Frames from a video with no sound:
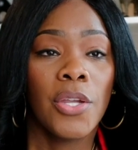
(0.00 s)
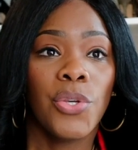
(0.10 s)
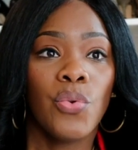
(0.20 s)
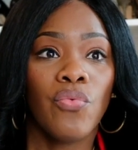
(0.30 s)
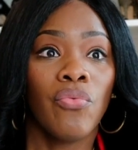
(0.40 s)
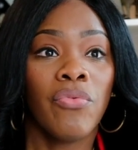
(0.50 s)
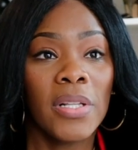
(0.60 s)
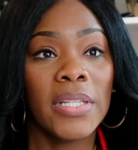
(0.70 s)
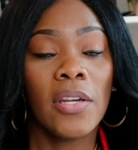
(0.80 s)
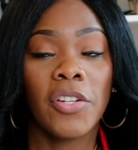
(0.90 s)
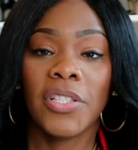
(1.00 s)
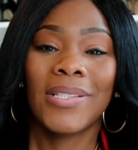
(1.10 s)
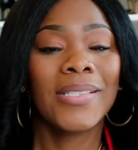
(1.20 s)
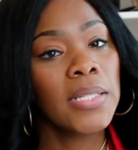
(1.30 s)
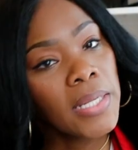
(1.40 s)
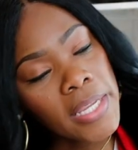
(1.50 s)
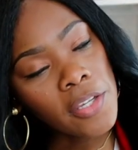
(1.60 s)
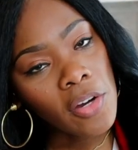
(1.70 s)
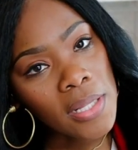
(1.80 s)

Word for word: you really are just sitting in your